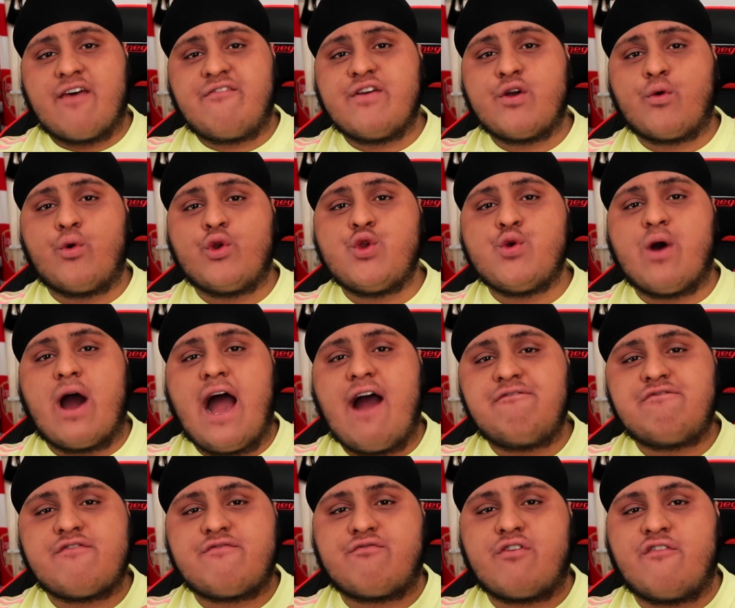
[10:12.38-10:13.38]
I think when you
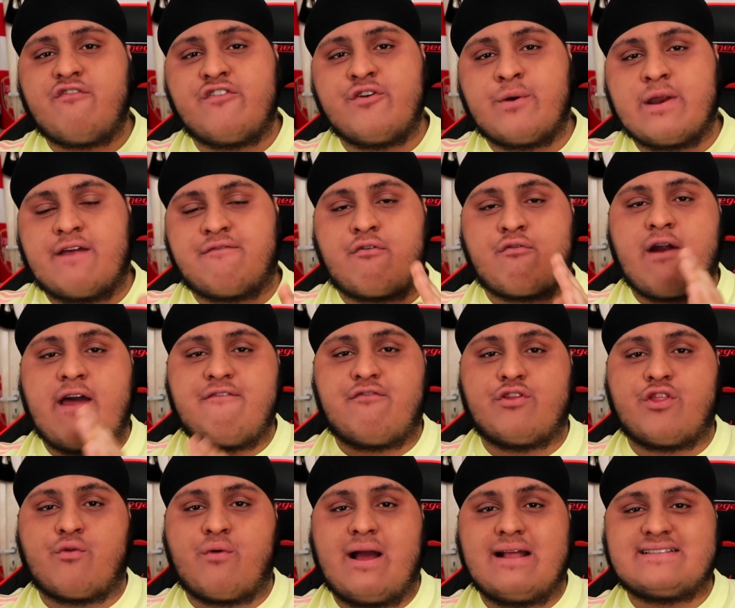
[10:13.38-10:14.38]
have a front three, when you have a right
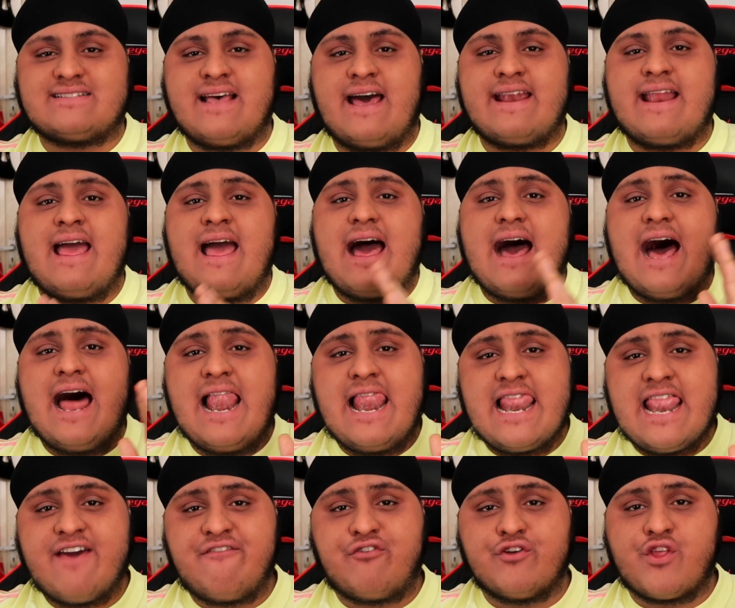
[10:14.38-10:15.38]
on the right side
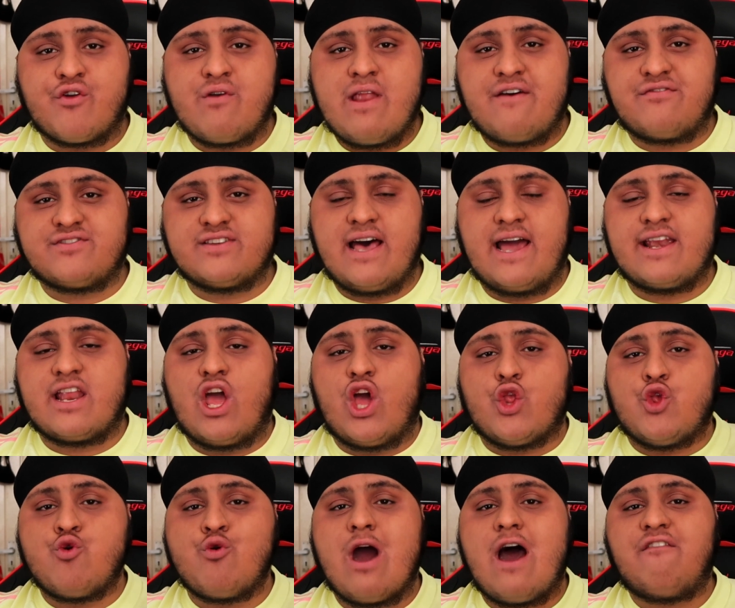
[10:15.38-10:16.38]
and left on the left side,
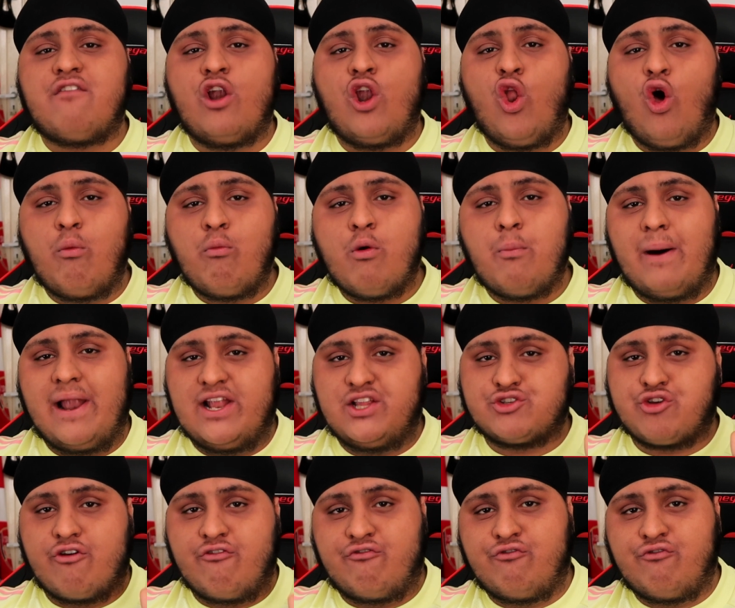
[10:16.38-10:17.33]
you have a lot more balance going